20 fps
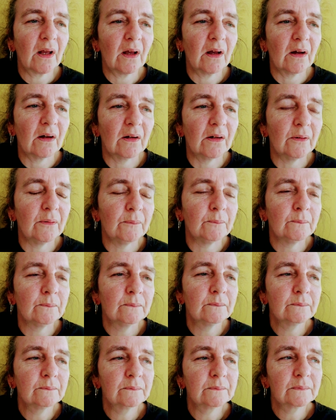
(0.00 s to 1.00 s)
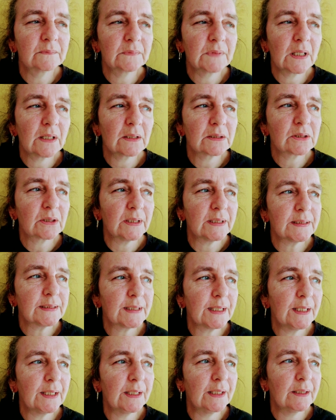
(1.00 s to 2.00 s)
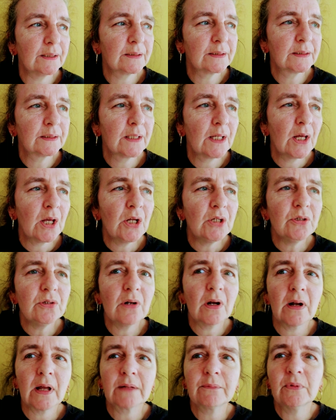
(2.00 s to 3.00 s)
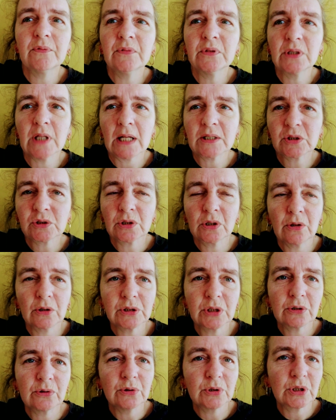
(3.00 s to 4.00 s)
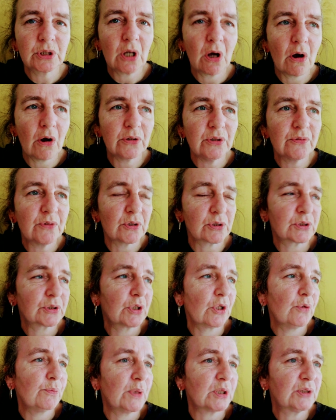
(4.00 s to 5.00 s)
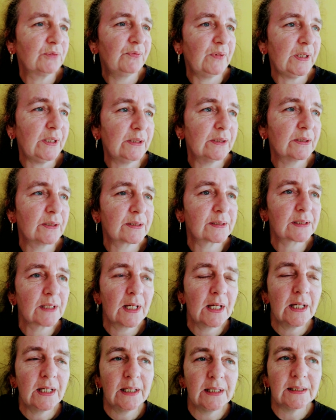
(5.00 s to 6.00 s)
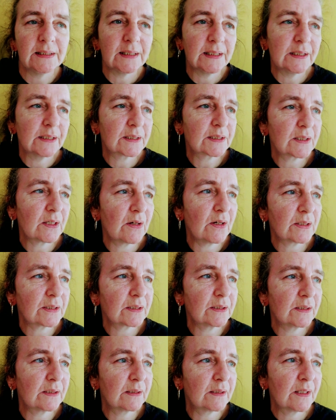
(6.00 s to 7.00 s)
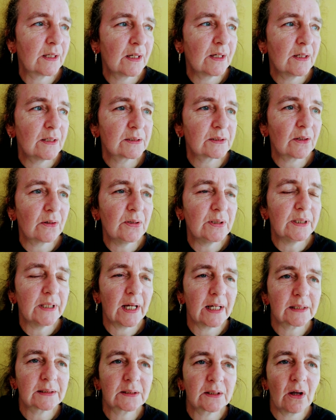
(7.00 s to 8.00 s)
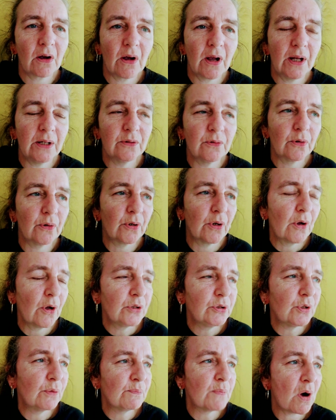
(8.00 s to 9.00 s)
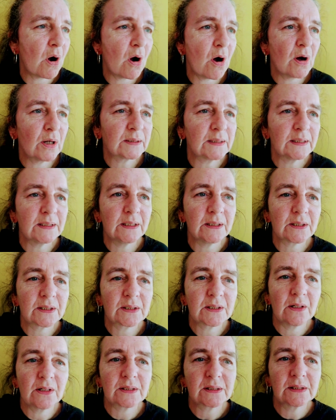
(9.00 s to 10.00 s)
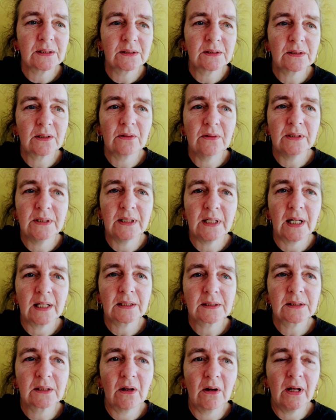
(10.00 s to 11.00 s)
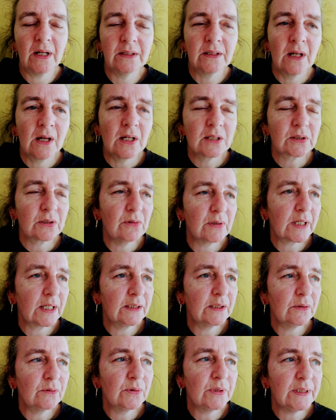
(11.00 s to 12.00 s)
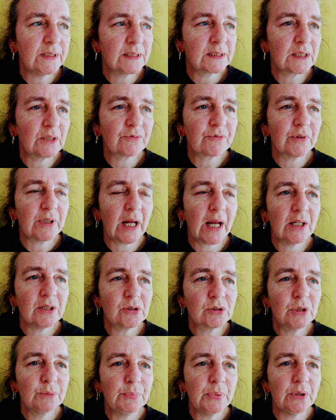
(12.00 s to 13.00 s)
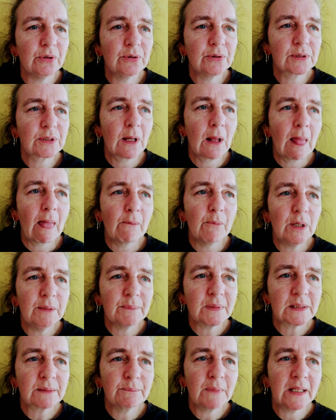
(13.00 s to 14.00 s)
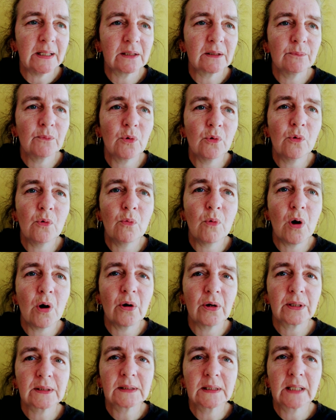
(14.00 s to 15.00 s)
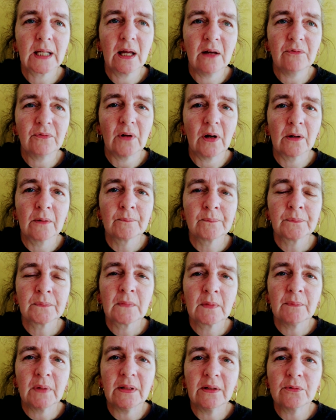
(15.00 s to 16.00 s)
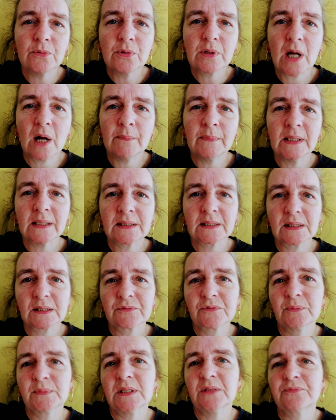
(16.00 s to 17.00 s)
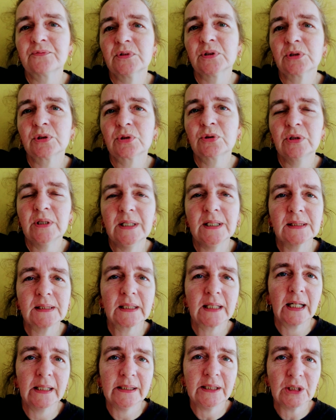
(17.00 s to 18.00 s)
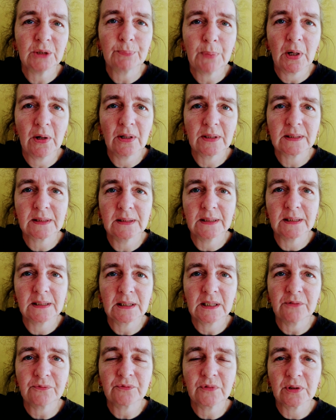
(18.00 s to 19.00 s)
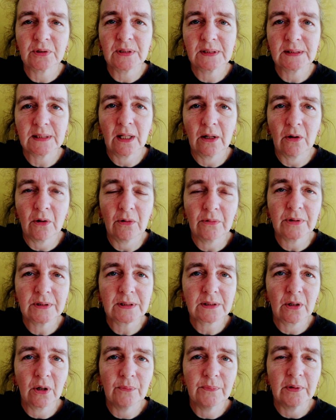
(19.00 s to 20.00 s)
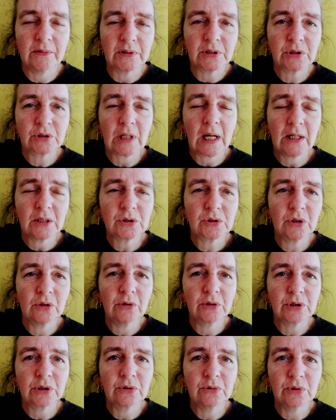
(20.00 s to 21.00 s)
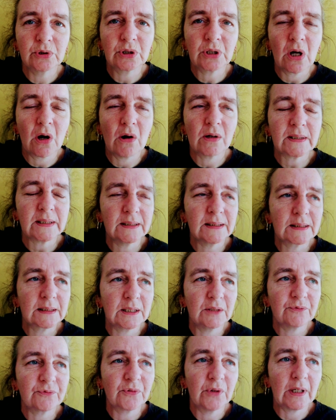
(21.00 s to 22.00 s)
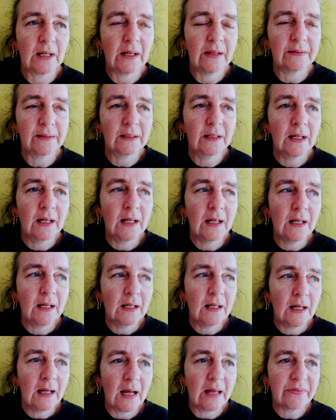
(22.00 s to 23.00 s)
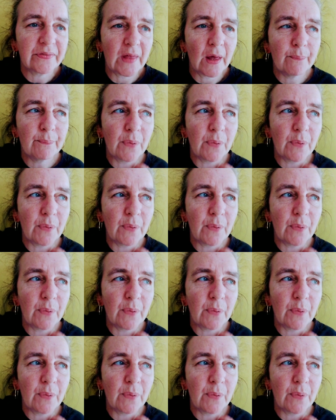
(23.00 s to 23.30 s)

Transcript: how shall I say it? Like with an astrological chart, you've got so much Venus is in a certain zodiac sign, or your Mars is in a certain zodiac sign. So you're getting all these different attributes. We must make them all work together. But they're all coming at us from different degrees. Again, each person is different because their horoscope, their astrological chart is different at their